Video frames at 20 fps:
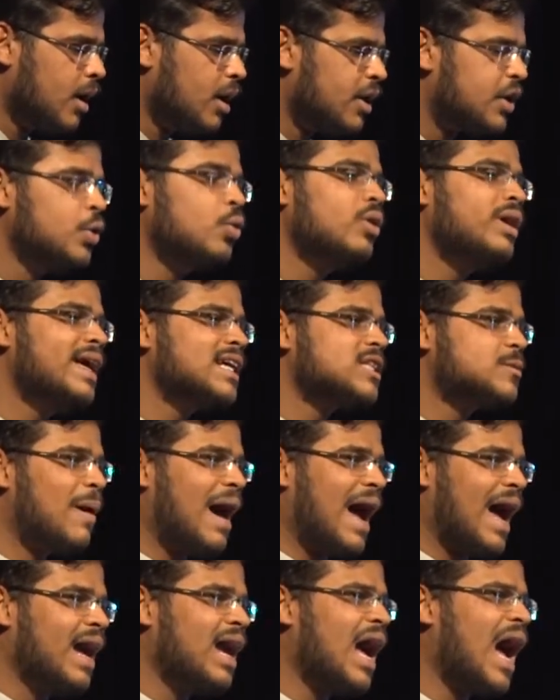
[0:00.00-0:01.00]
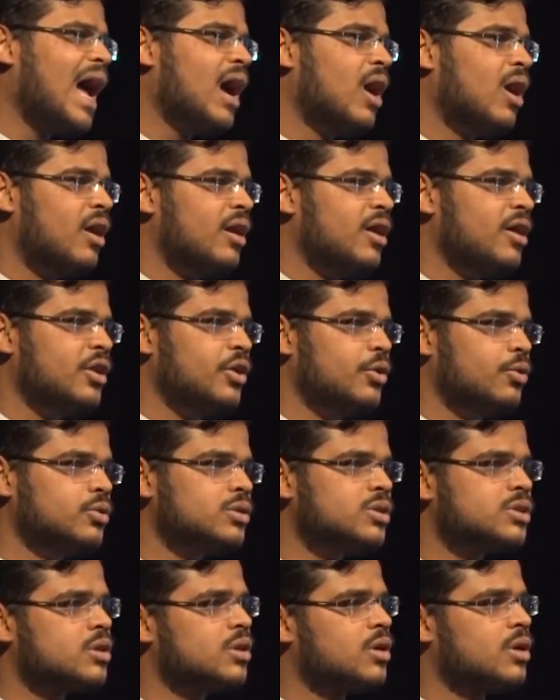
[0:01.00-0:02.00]
2 days back, I heard a
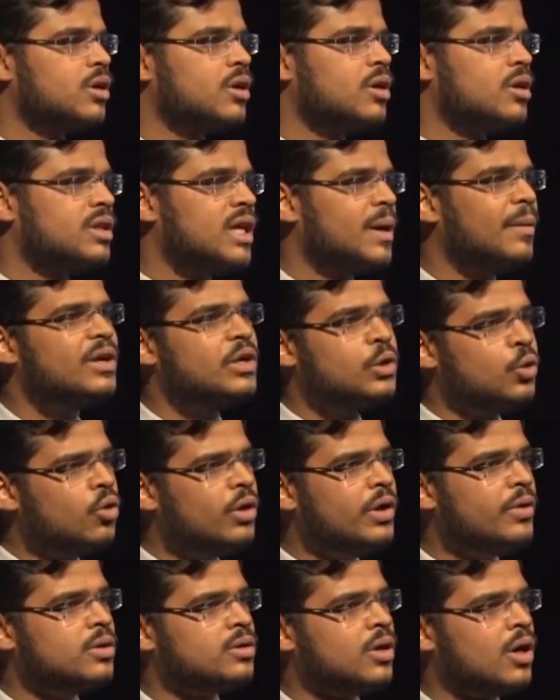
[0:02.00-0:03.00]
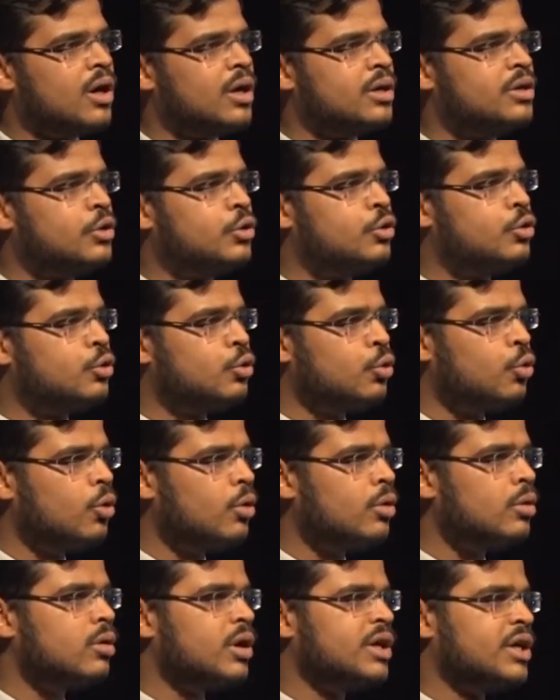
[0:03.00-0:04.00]
news. There were
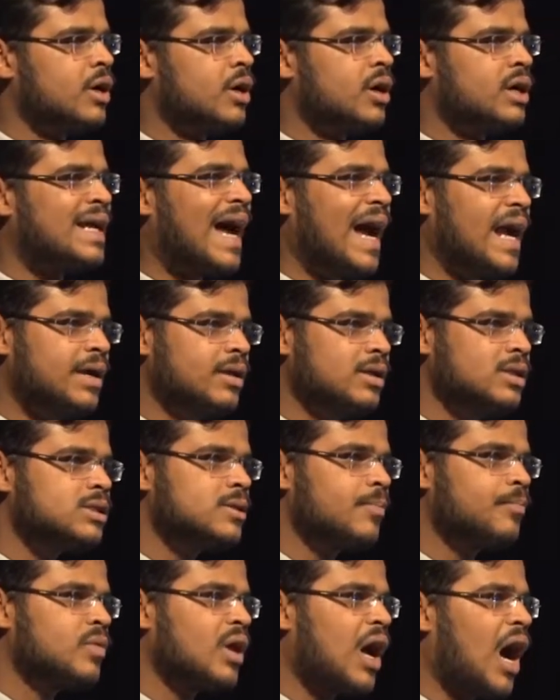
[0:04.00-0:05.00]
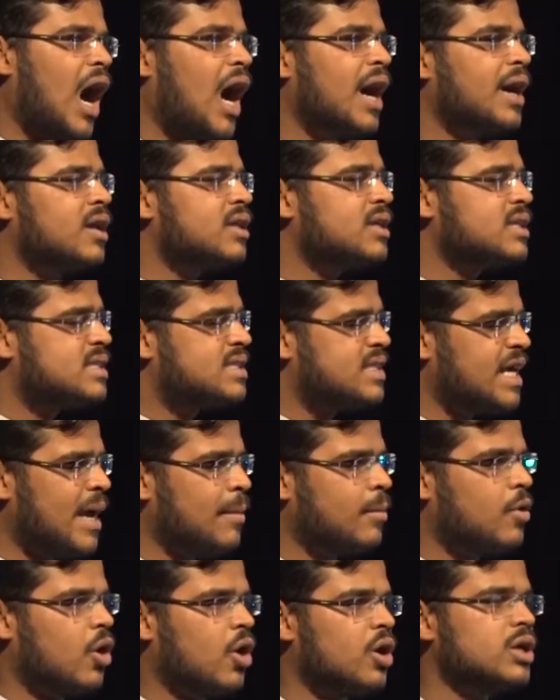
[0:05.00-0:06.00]
two titles under the
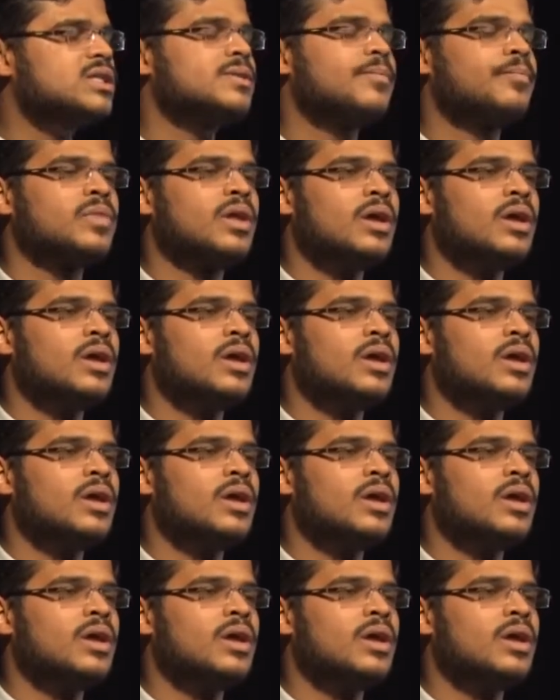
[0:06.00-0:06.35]
same cause.